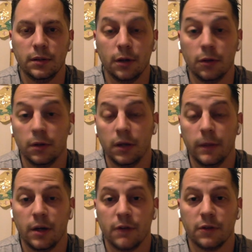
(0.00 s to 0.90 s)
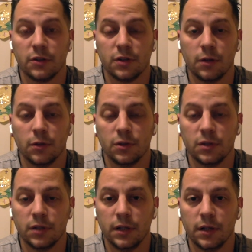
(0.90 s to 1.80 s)
you know, the gimmick cover started,
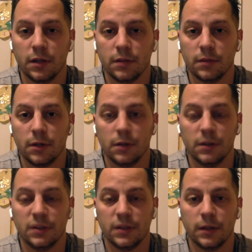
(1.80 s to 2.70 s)
was in the early